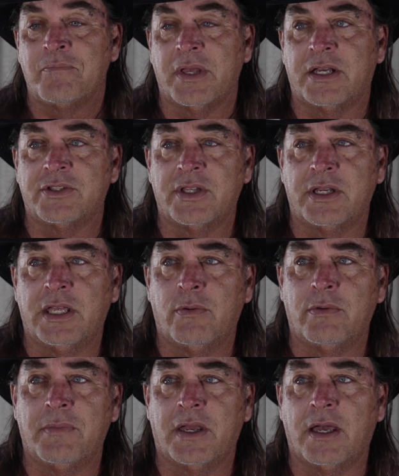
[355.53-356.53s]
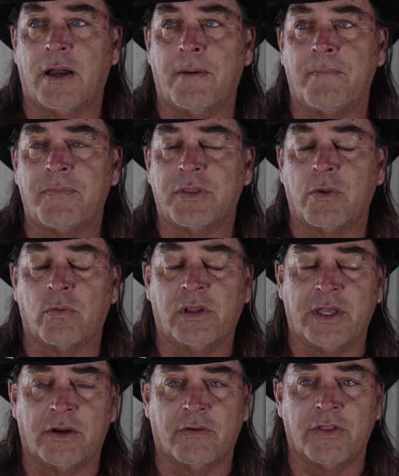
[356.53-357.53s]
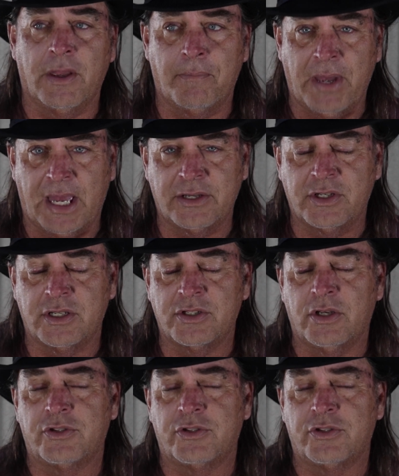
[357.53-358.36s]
because then he would become the leader of the Apaches.